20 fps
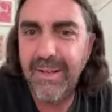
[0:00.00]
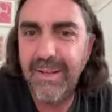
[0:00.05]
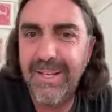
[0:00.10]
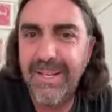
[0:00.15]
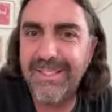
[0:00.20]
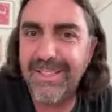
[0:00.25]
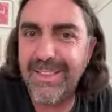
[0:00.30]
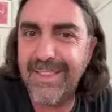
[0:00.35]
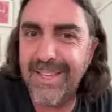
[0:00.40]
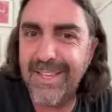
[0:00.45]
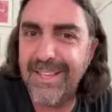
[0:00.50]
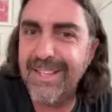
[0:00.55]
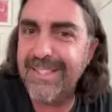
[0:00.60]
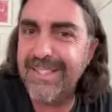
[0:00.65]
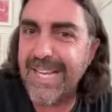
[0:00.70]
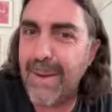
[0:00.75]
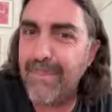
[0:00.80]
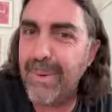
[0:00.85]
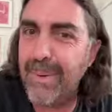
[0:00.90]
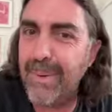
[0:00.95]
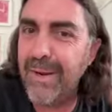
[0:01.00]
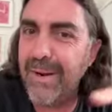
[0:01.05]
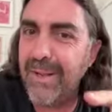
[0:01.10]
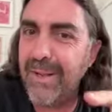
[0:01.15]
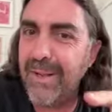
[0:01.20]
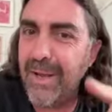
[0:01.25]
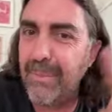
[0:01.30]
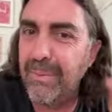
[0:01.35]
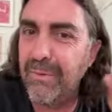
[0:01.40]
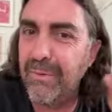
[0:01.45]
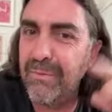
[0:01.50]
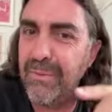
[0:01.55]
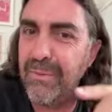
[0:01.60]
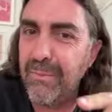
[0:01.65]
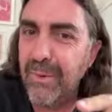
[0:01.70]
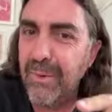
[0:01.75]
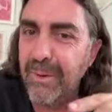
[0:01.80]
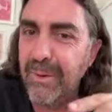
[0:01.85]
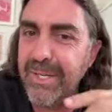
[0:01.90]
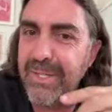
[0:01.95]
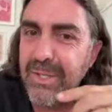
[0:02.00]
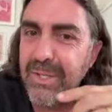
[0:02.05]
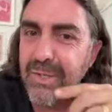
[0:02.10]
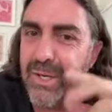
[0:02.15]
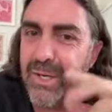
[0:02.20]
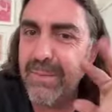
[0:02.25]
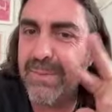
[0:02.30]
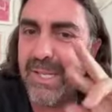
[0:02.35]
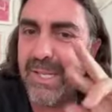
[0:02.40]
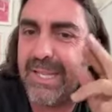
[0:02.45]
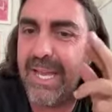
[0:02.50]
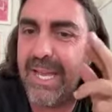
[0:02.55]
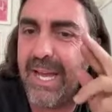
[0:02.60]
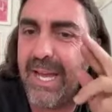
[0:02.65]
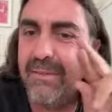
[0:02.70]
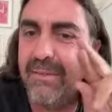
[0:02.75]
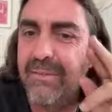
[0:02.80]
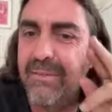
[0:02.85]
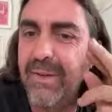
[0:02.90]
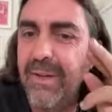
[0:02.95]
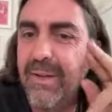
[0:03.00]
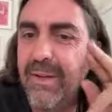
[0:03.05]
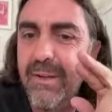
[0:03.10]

is the thing that's happened on a couple of the more recent trips. Like, they have,